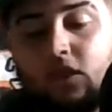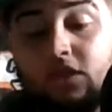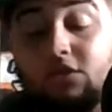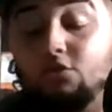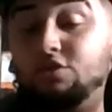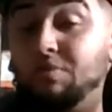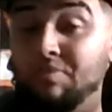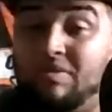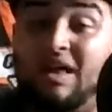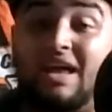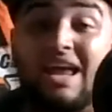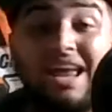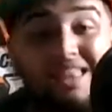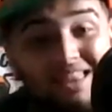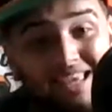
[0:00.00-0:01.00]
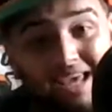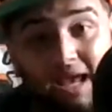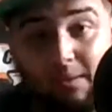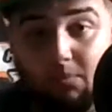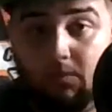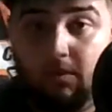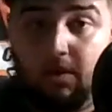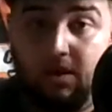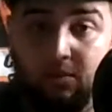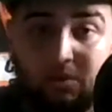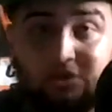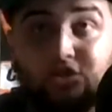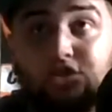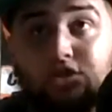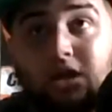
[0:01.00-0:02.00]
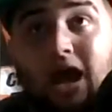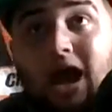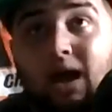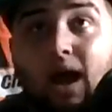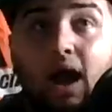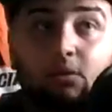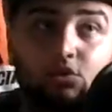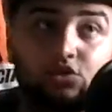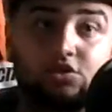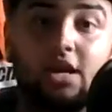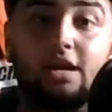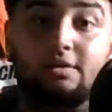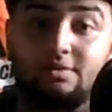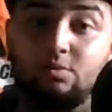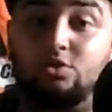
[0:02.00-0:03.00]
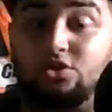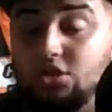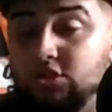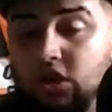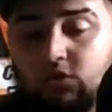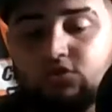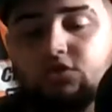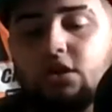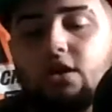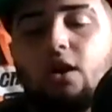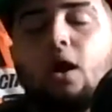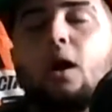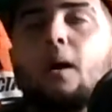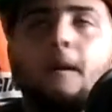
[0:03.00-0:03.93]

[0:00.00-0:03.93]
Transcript: there was a play in the game in which I will say was the tone setter.